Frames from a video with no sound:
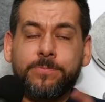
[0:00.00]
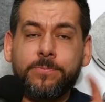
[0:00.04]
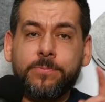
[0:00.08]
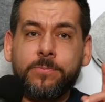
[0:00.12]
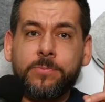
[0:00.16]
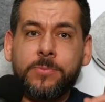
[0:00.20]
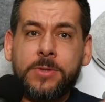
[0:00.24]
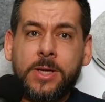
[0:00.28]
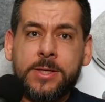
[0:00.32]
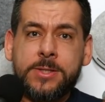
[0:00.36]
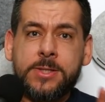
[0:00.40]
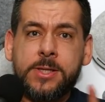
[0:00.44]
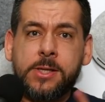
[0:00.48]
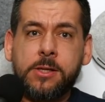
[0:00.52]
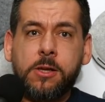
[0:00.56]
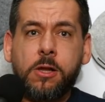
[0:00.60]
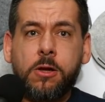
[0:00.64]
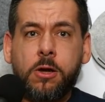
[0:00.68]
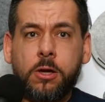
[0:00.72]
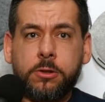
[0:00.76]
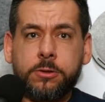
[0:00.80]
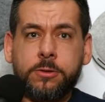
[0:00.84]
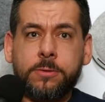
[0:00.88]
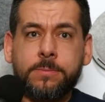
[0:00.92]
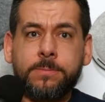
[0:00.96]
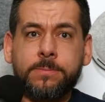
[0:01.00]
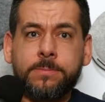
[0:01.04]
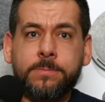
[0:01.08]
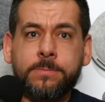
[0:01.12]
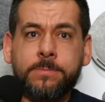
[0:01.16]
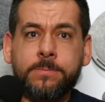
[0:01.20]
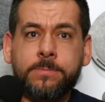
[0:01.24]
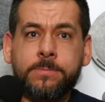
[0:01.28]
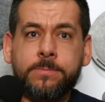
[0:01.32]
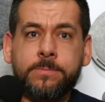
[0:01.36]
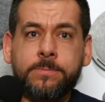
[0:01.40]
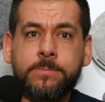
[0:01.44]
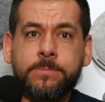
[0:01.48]
That's a lot.
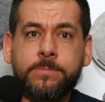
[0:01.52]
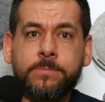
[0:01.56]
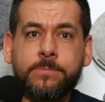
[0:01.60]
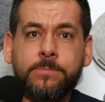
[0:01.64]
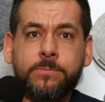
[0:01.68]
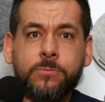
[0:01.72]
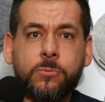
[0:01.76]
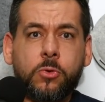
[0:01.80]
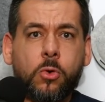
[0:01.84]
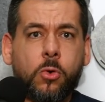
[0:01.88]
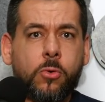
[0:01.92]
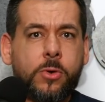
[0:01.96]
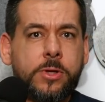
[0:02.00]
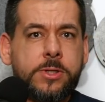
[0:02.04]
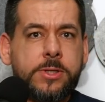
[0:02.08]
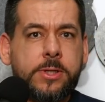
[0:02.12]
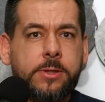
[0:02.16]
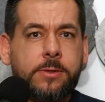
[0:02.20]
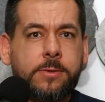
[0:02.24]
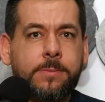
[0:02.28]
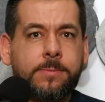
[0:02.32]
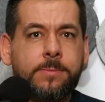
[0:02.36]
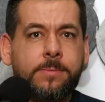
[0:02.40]
Or is it?